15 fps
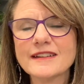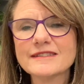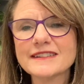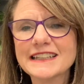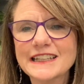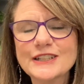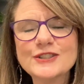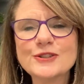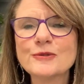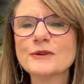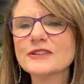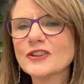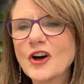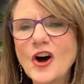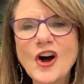lead you
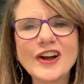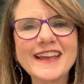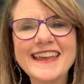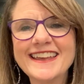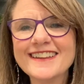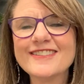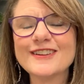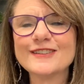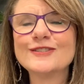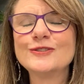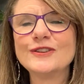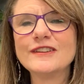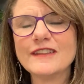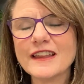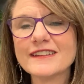along in
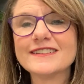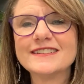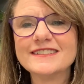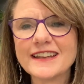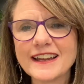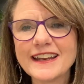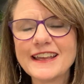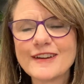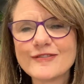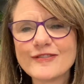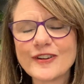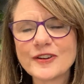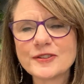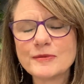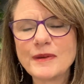the study of
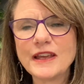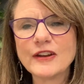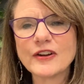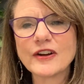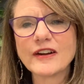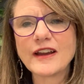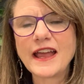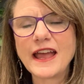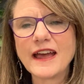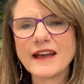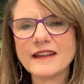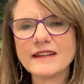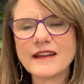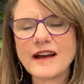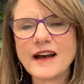1 Peter,
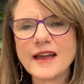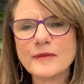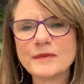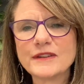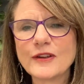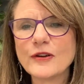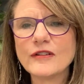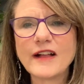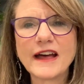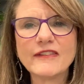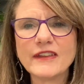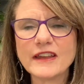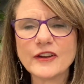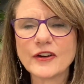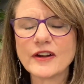and I am so
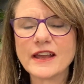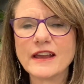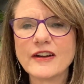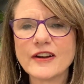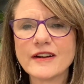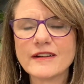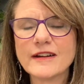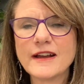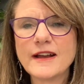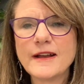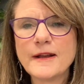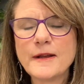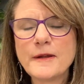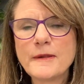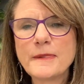glad that you're here.
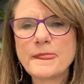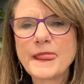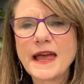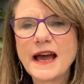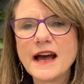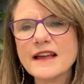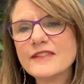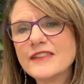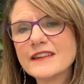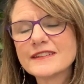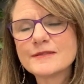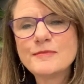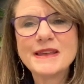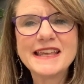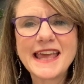
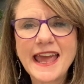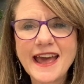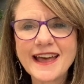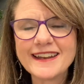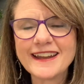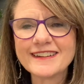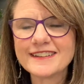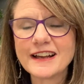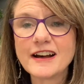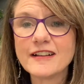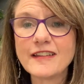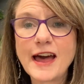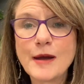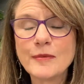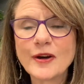This began as a
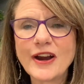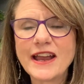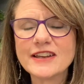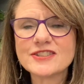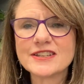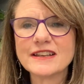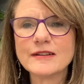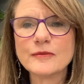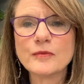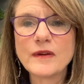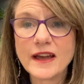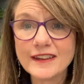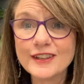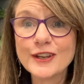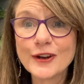collaboration
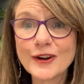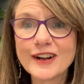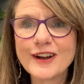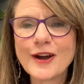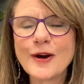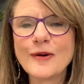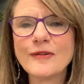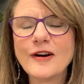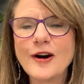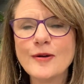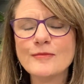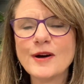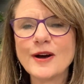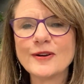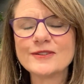a year ago
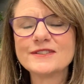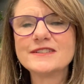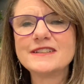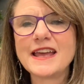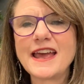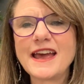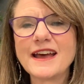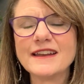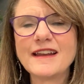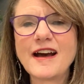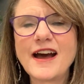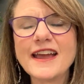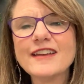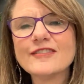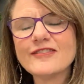almost, and
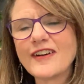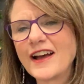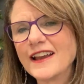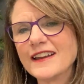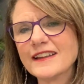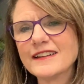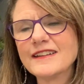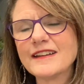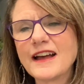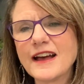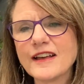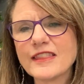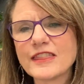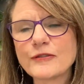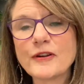I invited
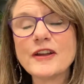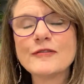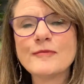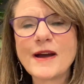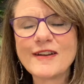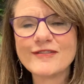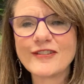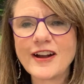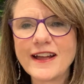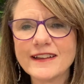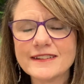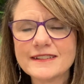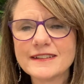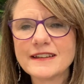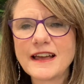three of my
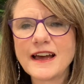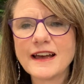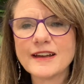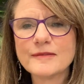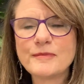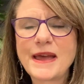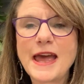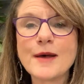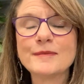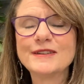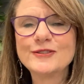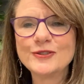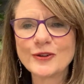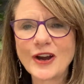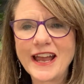friends, Pam
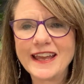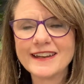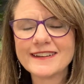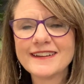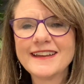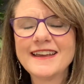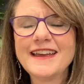Strain,